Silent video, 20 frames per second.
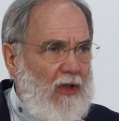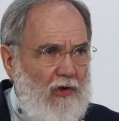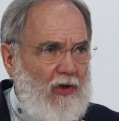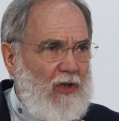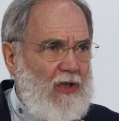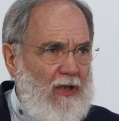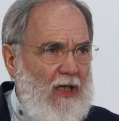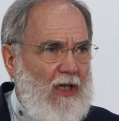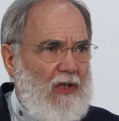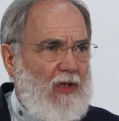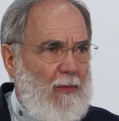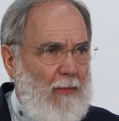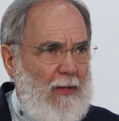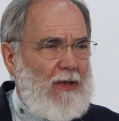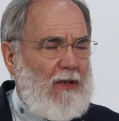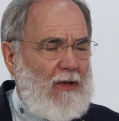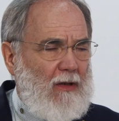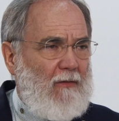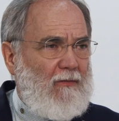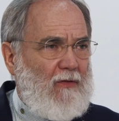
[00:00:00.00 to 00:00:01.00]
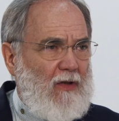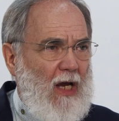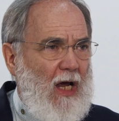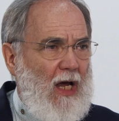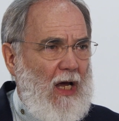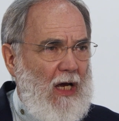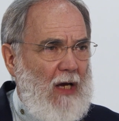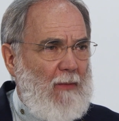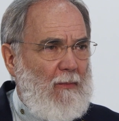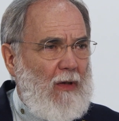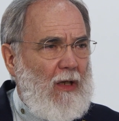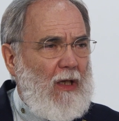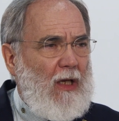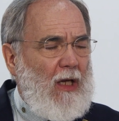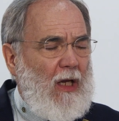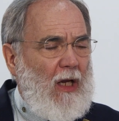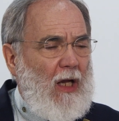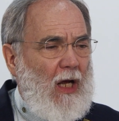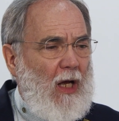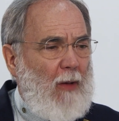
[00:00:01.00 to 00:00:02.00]
It just takes a bit of time,
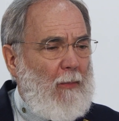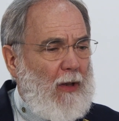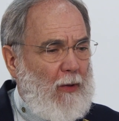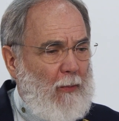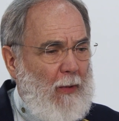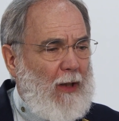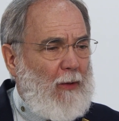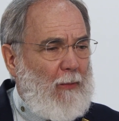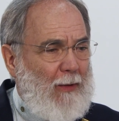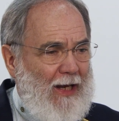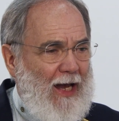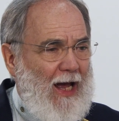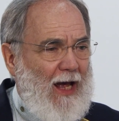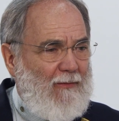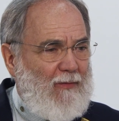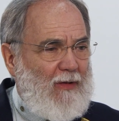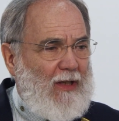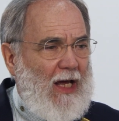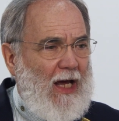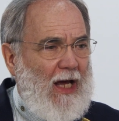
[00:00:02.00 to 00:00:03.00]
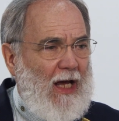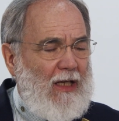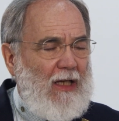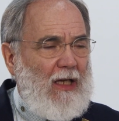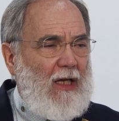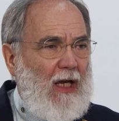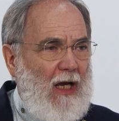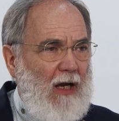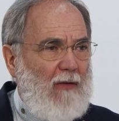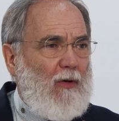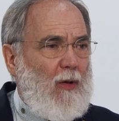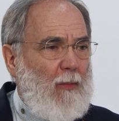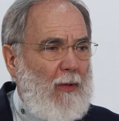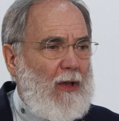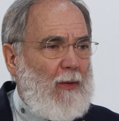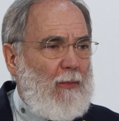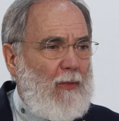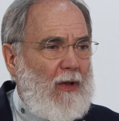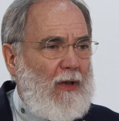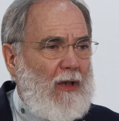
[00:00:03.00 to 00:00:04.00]
but when we have that,
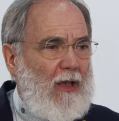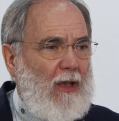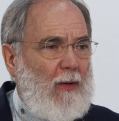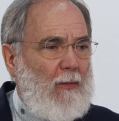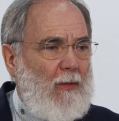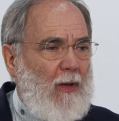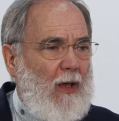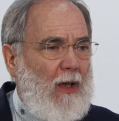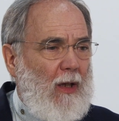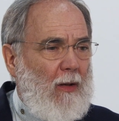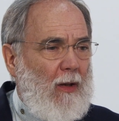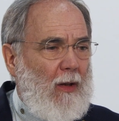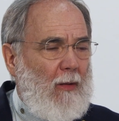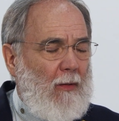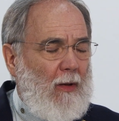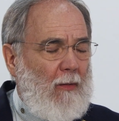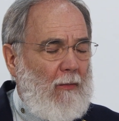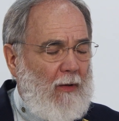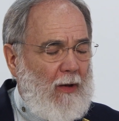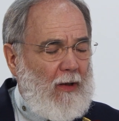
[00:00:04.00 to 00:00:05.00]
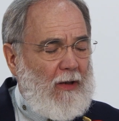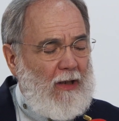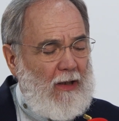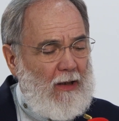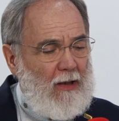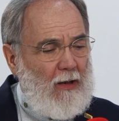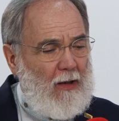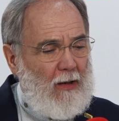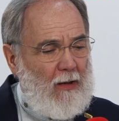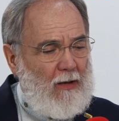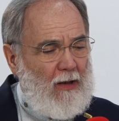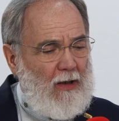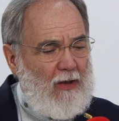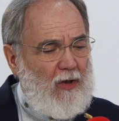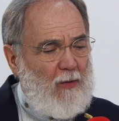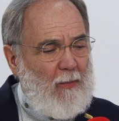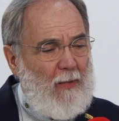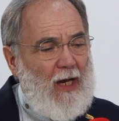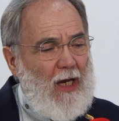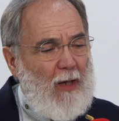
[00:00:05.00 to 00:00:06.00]
everybody will need
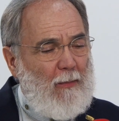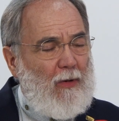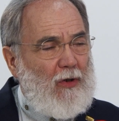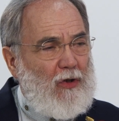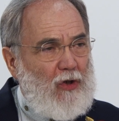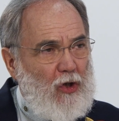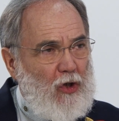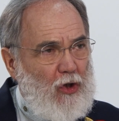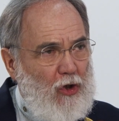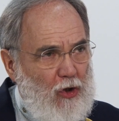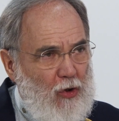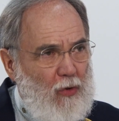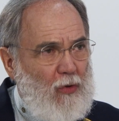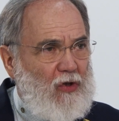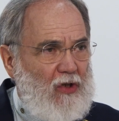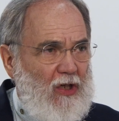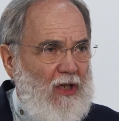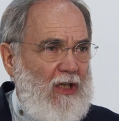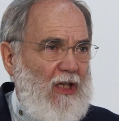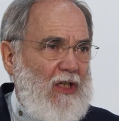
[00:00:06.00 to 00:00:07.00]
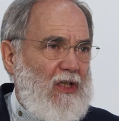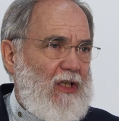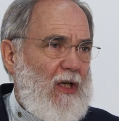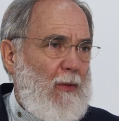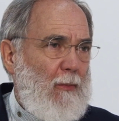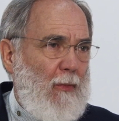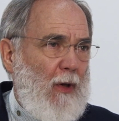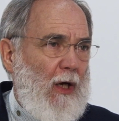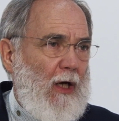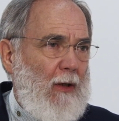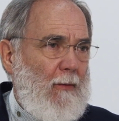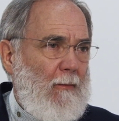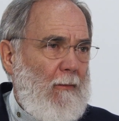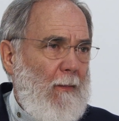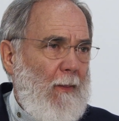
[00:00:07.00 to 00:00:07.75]
to be able to use it in some way.